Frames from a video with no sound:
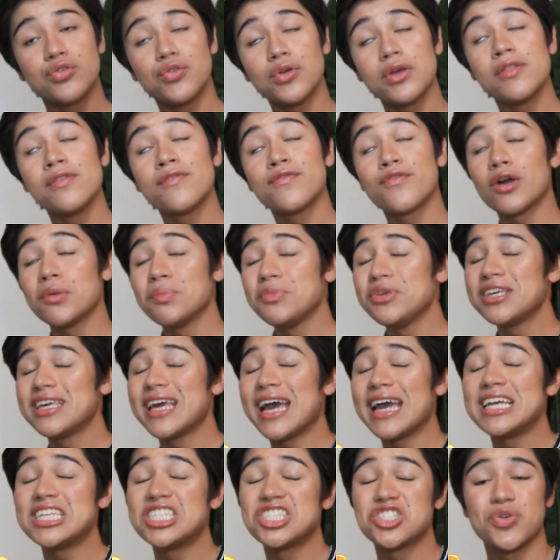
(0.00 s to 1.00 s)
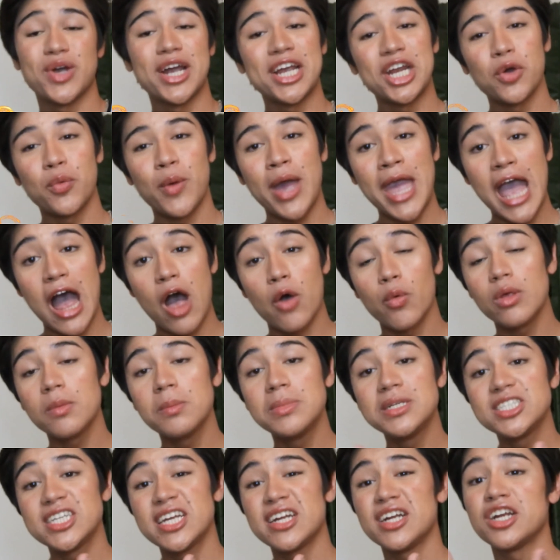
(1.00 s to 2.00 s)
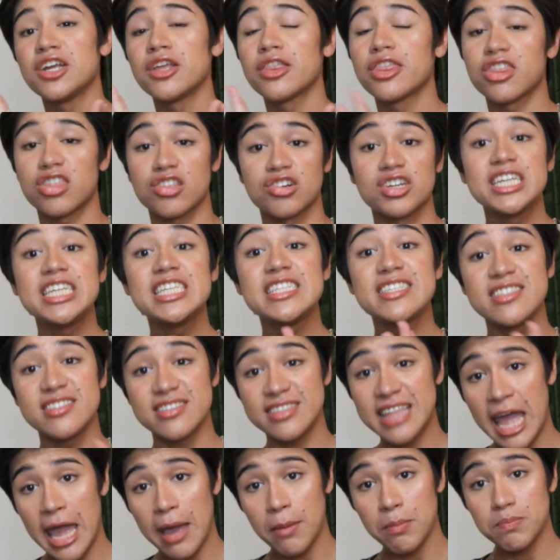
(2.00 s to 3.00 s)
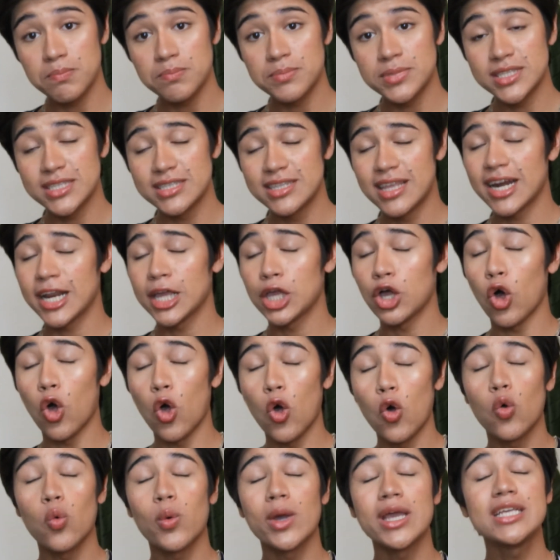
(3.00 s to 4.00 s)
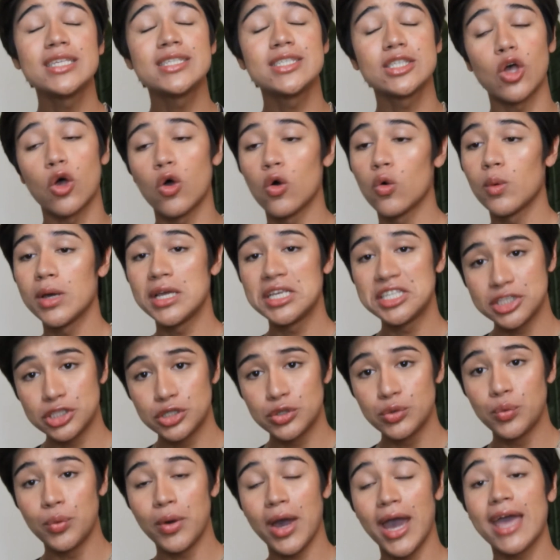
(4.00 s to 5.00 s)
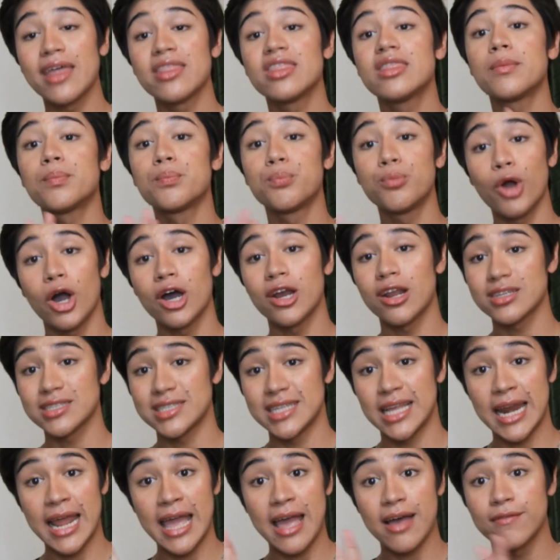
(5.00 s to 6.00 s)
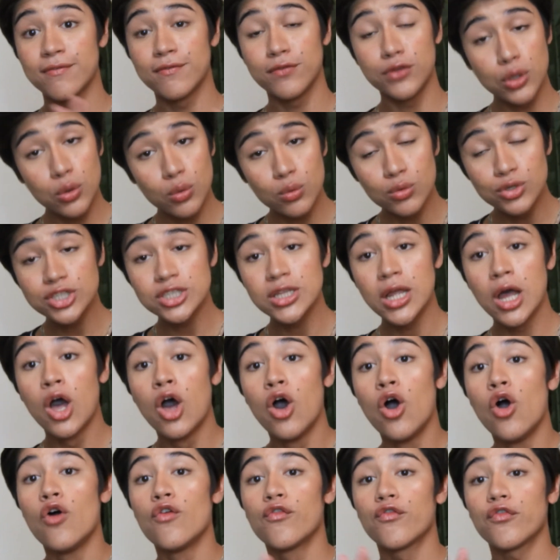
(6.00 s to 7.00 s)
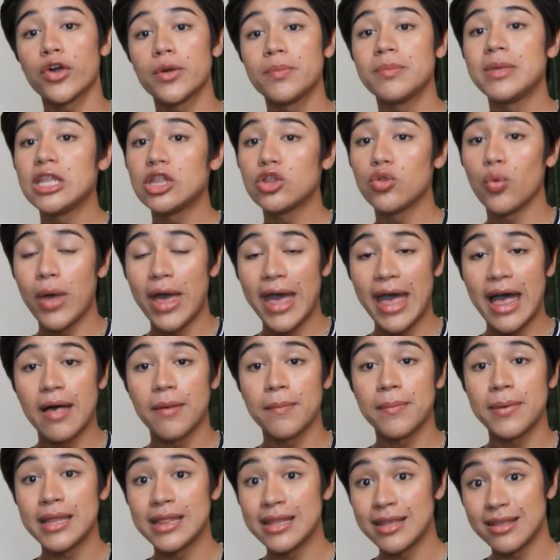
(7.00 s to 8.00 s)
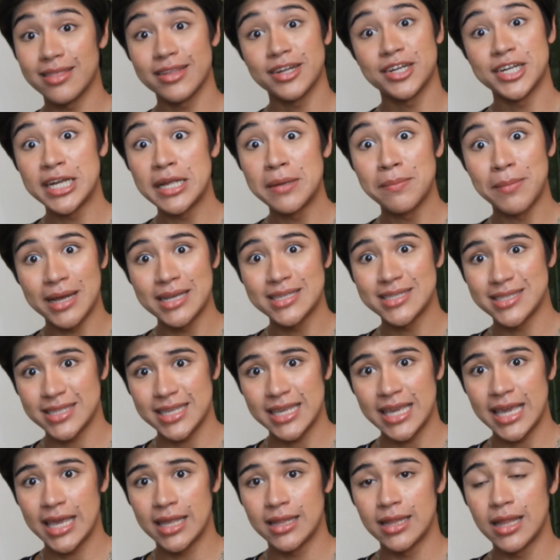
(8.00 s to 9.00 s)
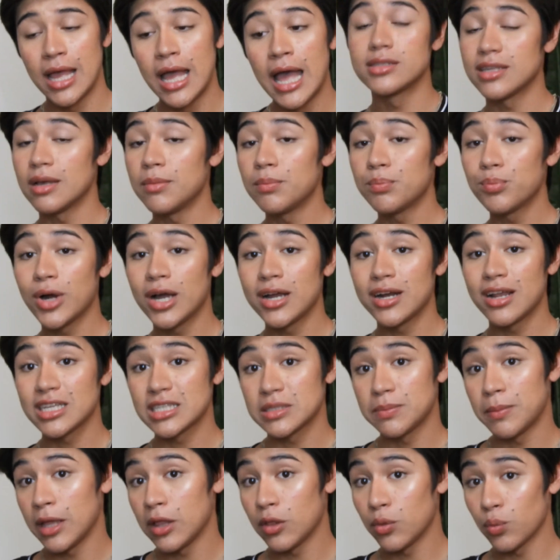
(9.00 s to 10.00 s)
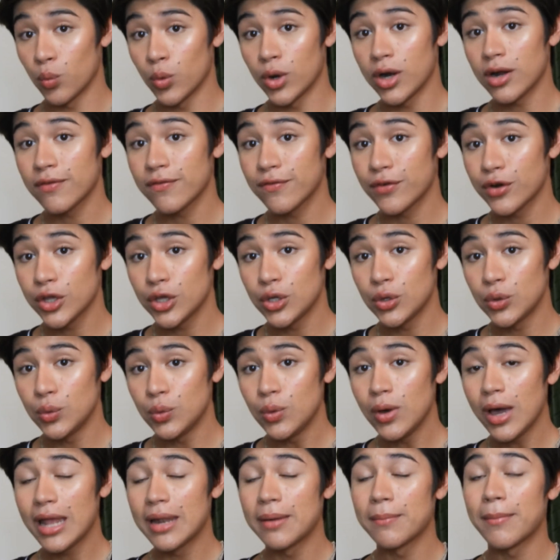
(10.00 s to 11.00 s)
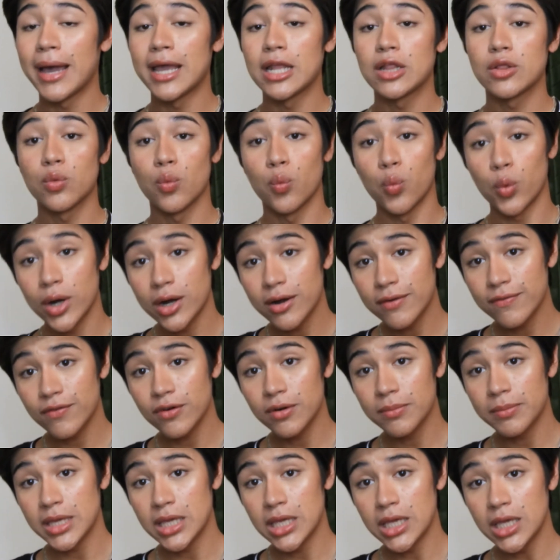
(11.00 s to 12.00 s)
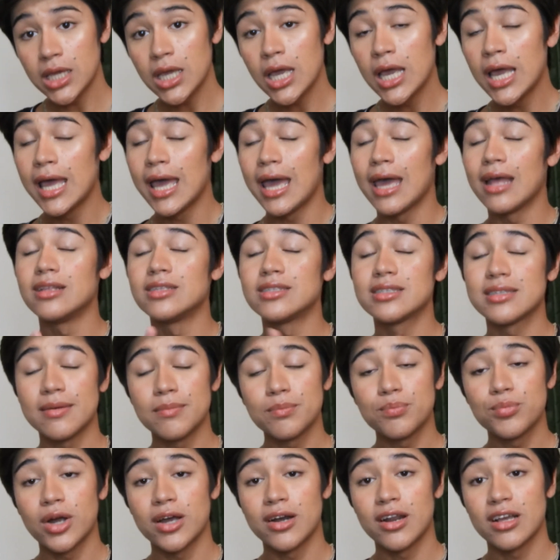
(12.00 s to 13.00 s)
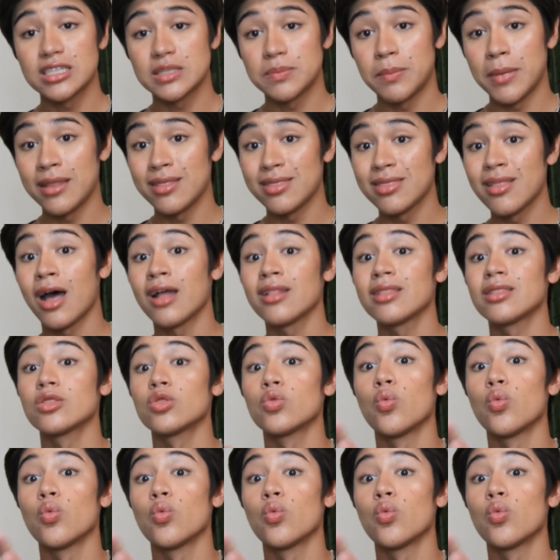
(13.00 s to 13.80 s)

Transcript: to inform you guys right away, I will be sharing 3 steps that I always do, and the products that I have used for me to help in clearing my skin. Some products might work for you and might work for me, and some products might not